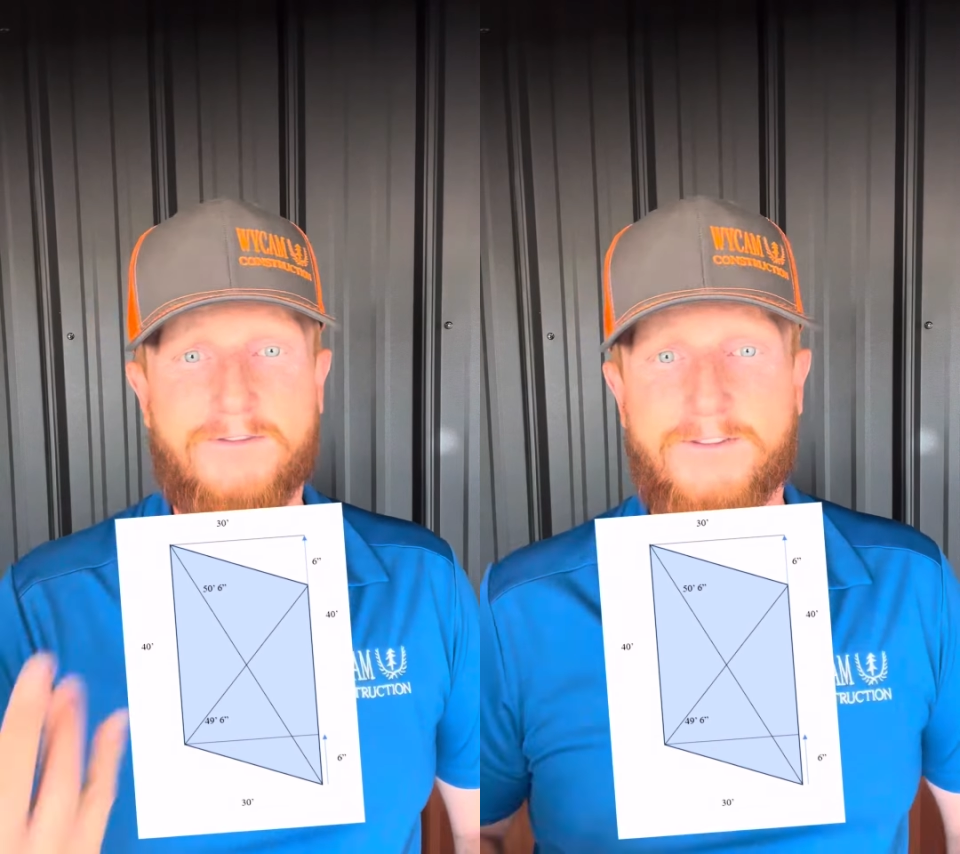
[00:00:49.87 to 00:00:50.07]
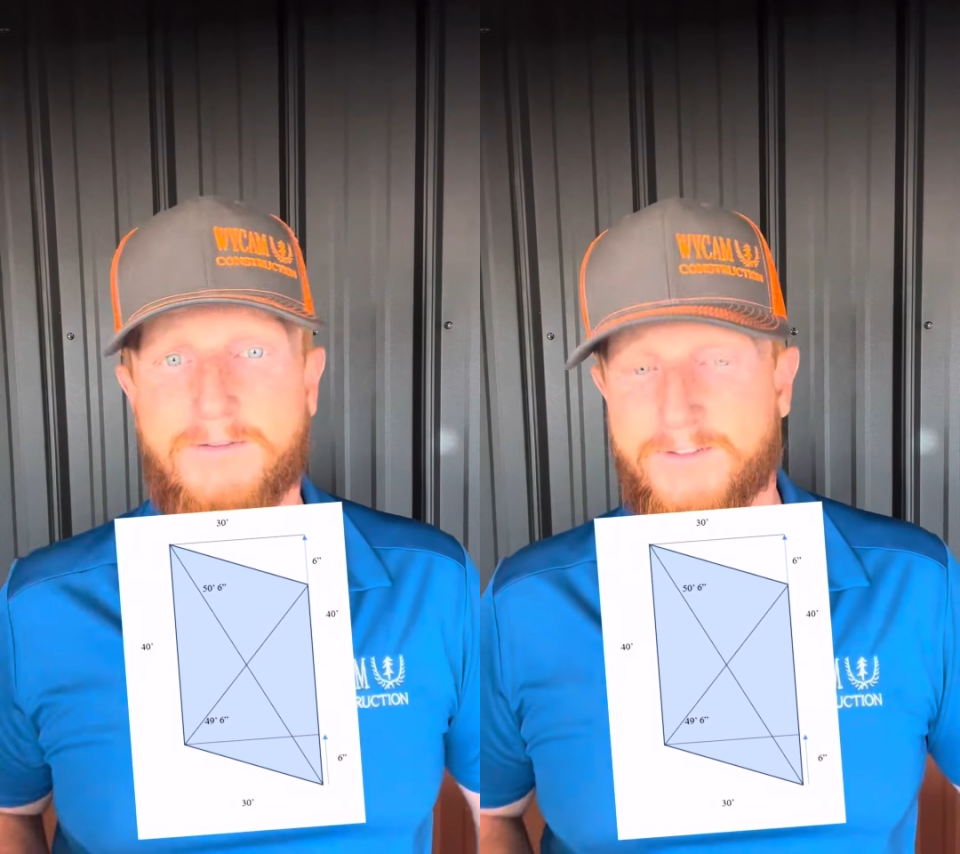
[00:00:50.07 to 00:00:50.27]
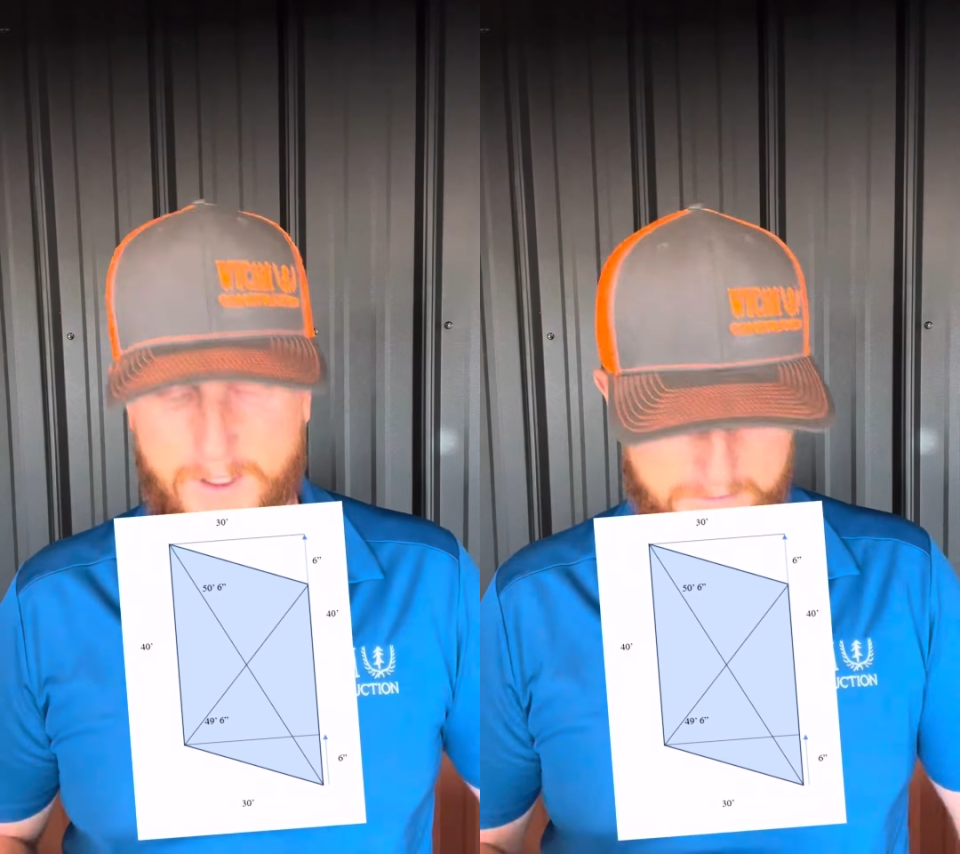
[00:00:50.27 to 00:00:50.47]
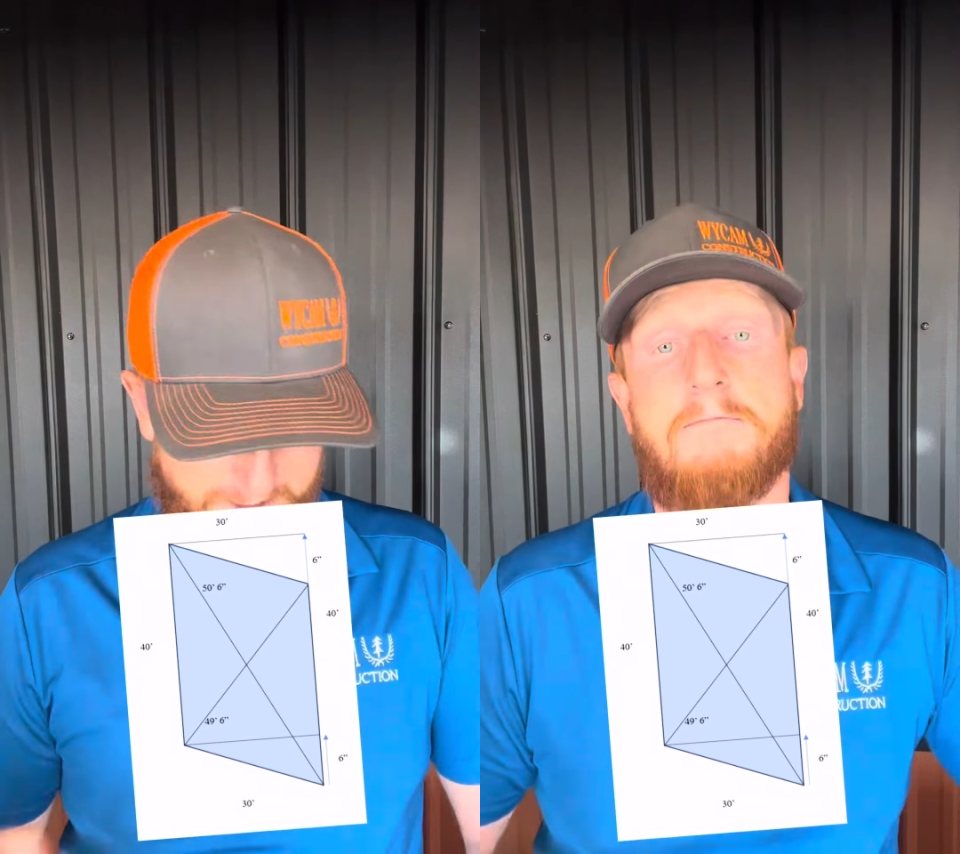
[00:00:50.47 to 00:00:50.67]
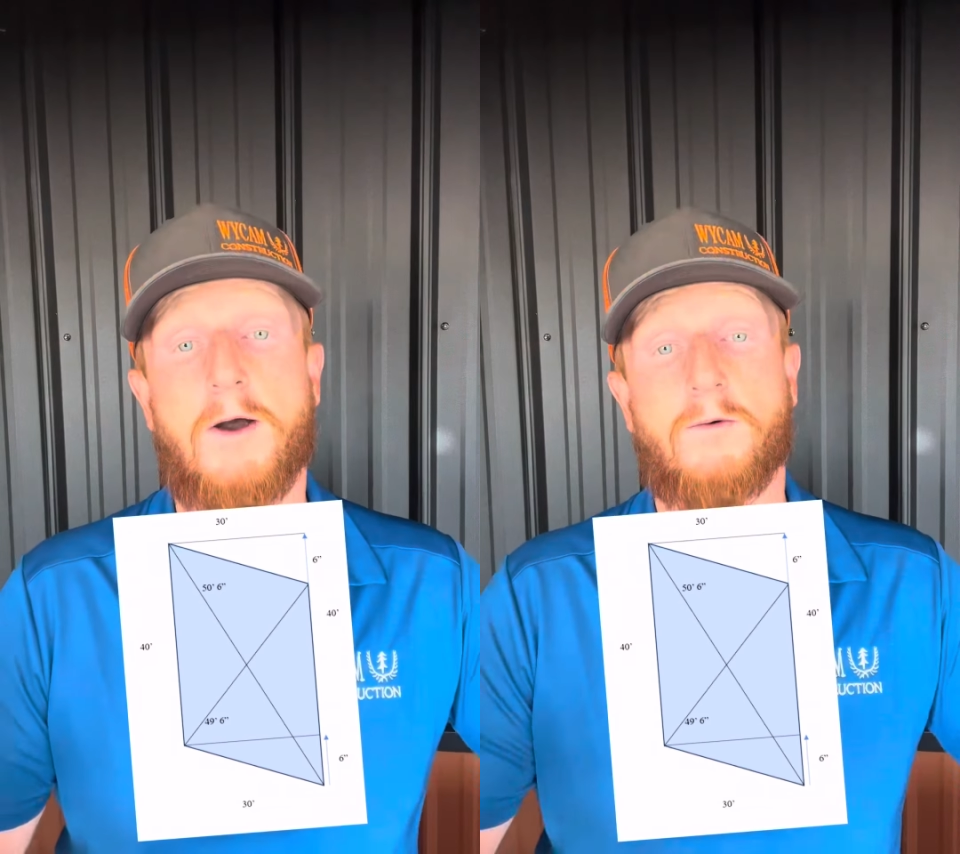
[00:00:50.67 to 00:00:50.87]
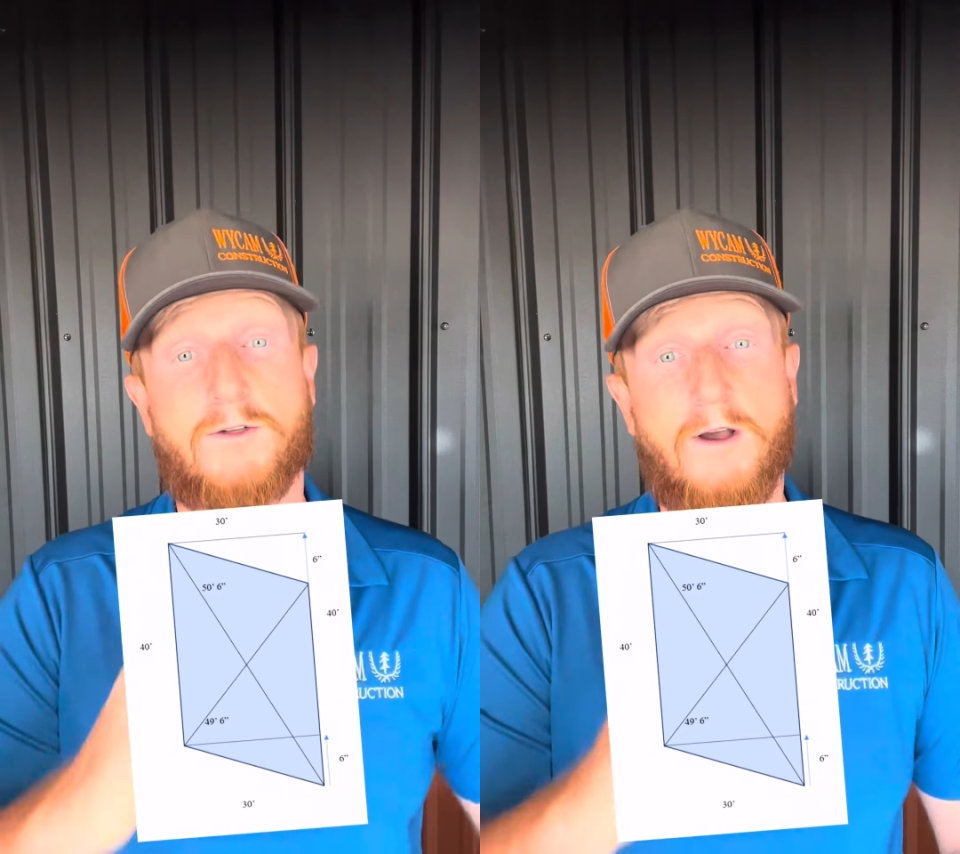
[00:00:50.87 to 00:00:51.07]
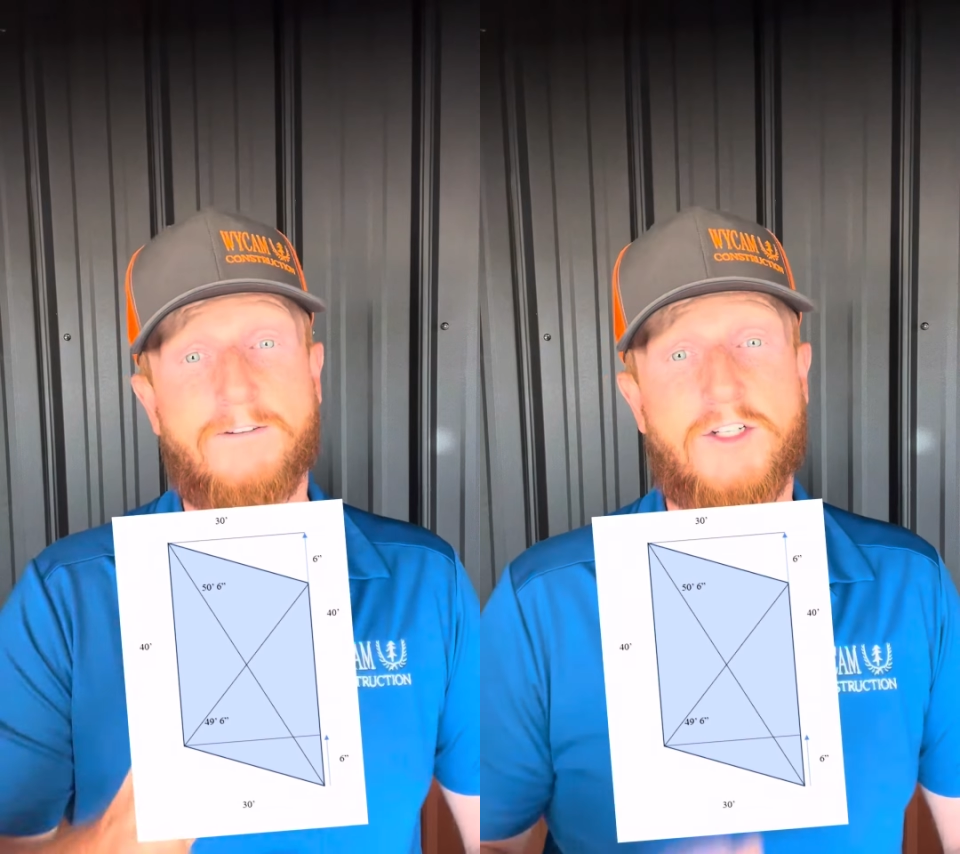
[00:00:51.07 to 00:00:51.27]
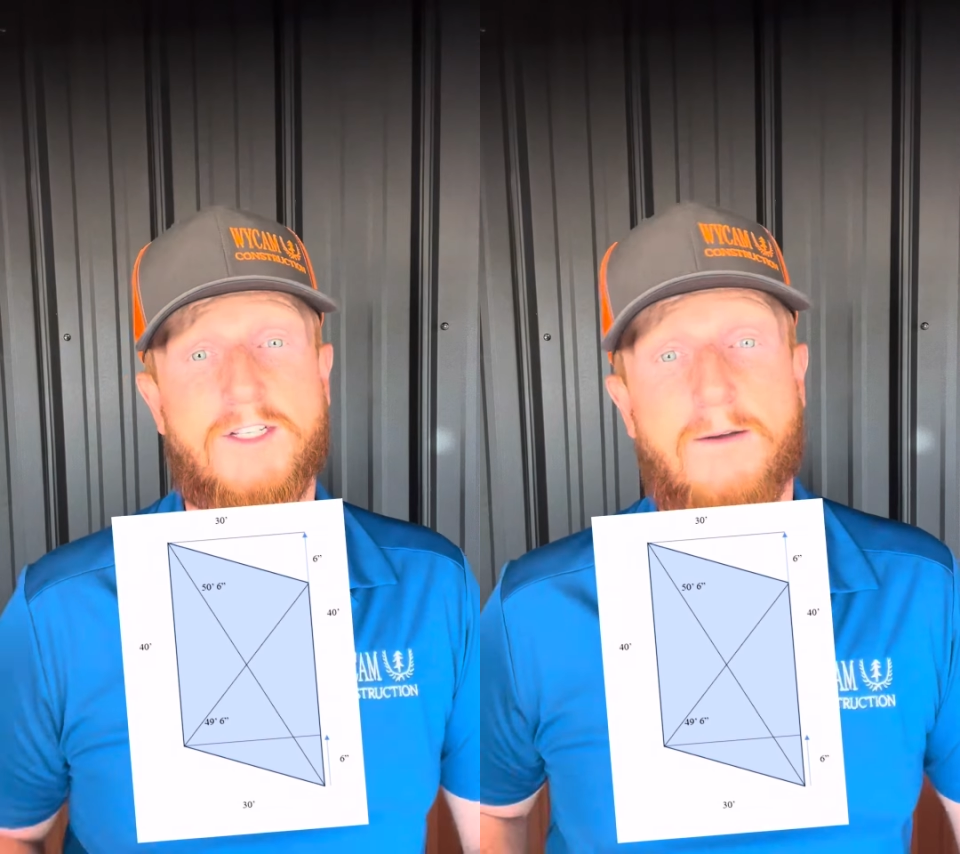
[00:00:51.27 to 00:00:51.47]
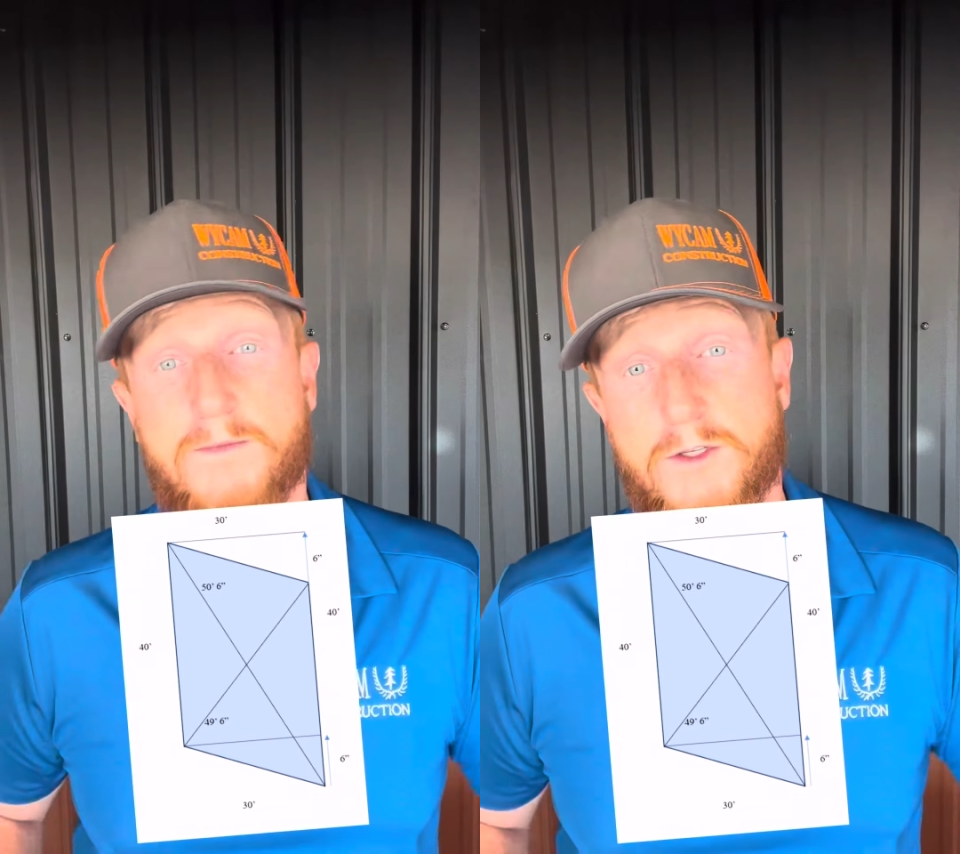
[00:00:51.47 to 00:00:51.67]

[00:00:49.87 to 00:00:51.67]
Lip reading: flip-flops, but we're 12 inches out.